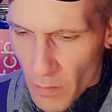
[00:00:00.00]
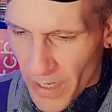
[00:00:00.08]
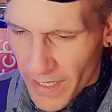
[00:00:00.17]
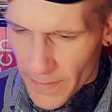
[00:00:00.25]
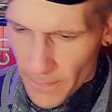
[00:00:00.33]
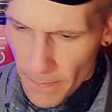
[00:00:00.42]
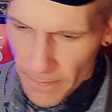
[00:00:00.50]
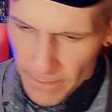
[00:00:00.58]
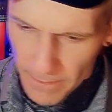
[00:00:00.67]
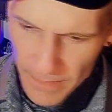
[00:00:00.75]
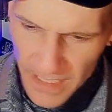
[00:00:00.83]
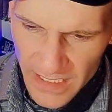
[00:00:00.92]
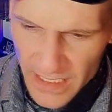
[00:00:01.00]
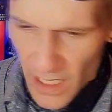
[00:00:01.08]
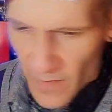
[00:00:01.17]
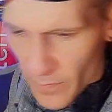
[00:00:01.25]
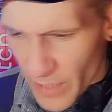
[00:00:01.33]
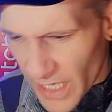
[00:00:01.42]
but his
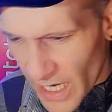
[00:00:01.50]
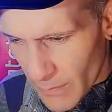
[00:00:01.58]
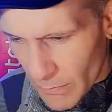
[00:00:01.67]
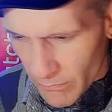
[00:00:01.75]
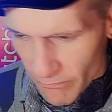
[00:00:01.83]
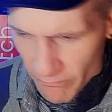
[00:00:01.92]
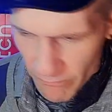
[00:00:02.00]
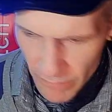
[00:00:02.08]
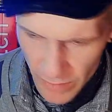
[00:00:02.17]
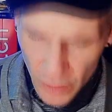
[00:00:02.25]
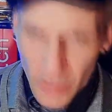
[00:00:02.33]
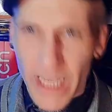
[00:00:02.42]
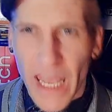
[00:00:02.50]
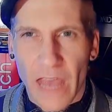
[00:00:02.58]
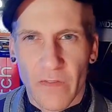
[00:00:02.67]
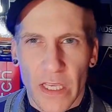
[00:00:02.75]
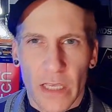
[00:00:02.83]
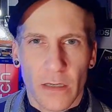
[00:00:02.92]
stuff became sort of
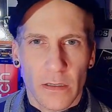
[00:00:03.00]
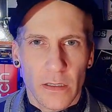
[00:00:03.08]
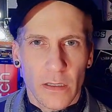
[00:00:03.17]
heavy.